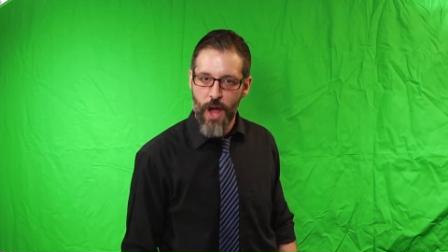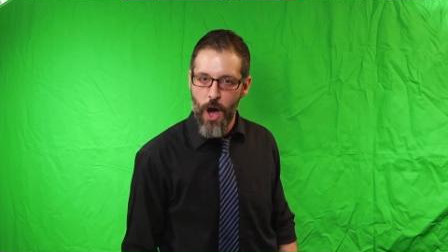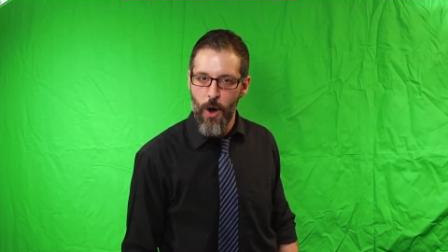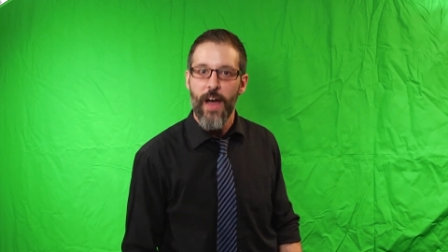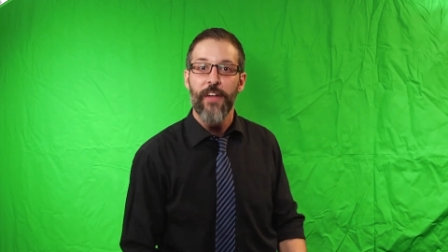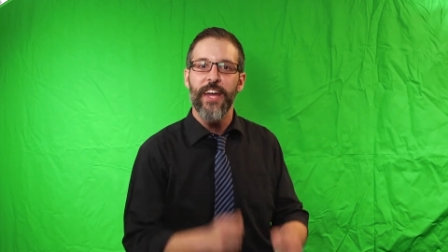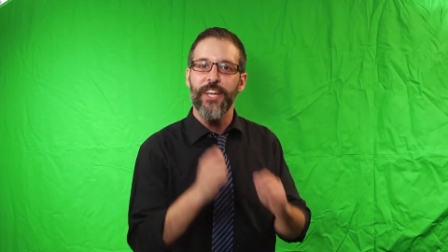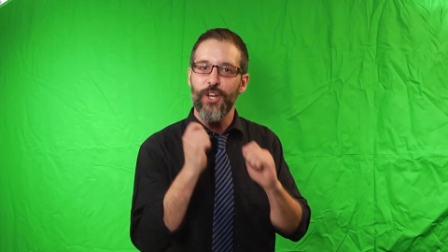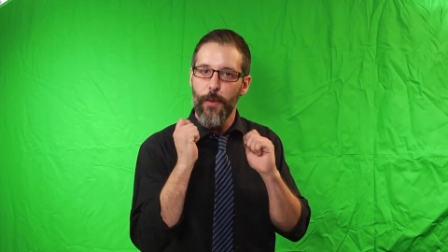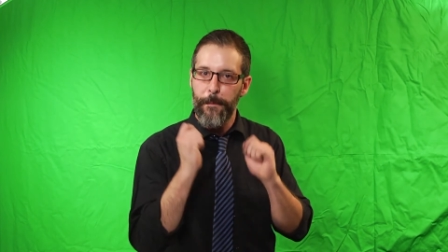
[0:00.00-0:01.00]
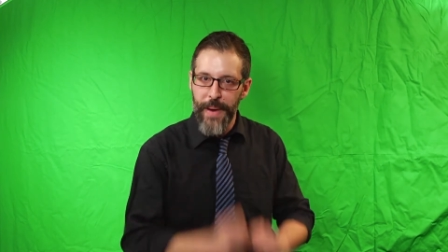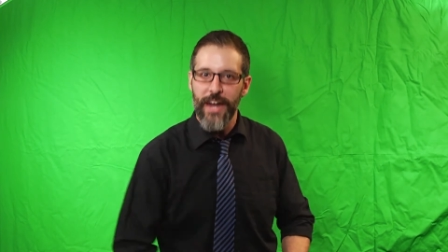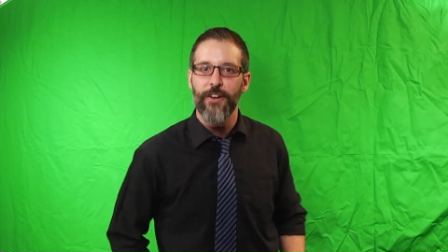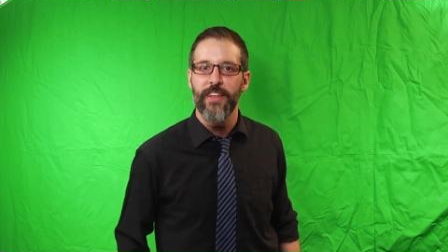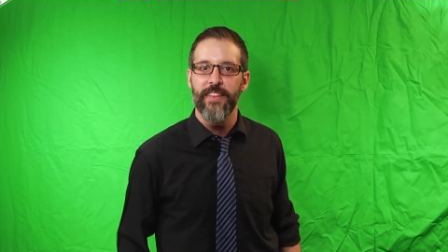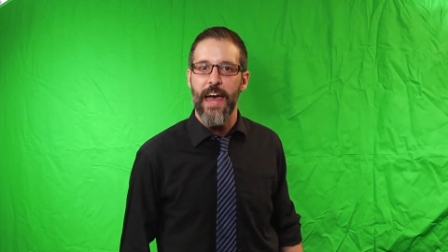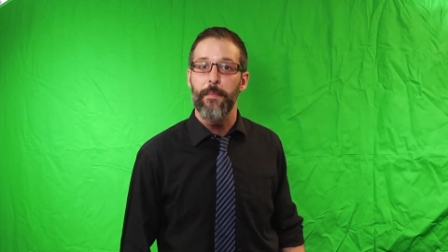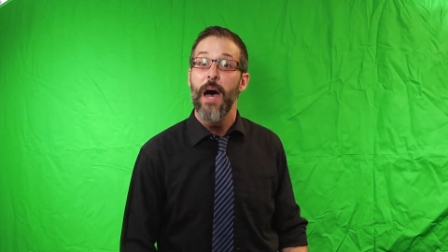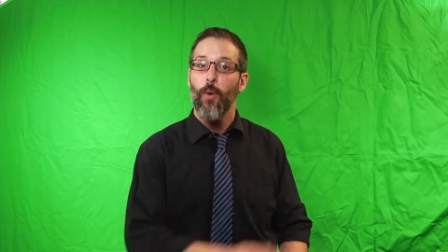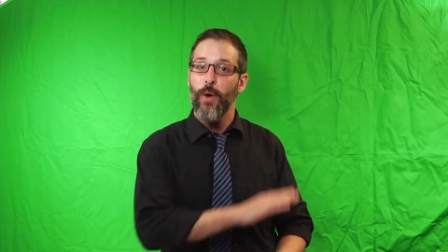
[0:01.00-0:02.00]
know that you're better than
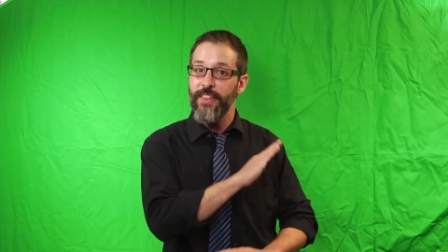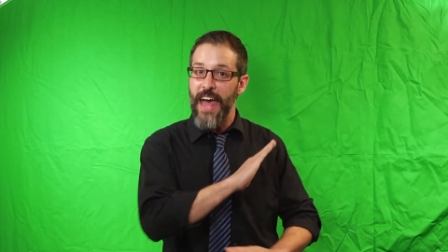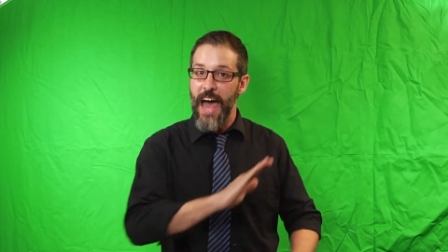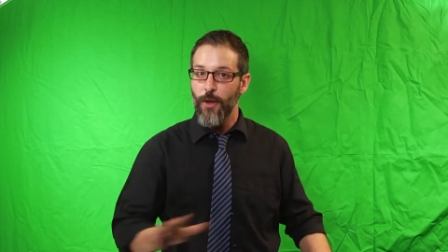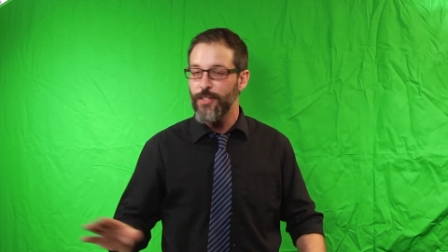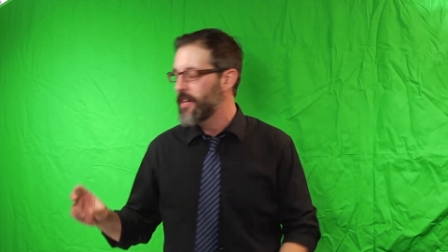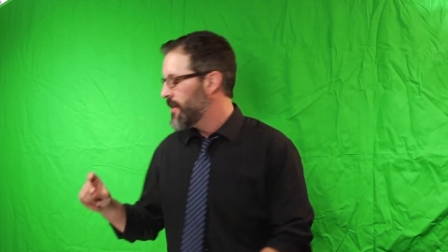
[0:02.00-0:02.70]
them without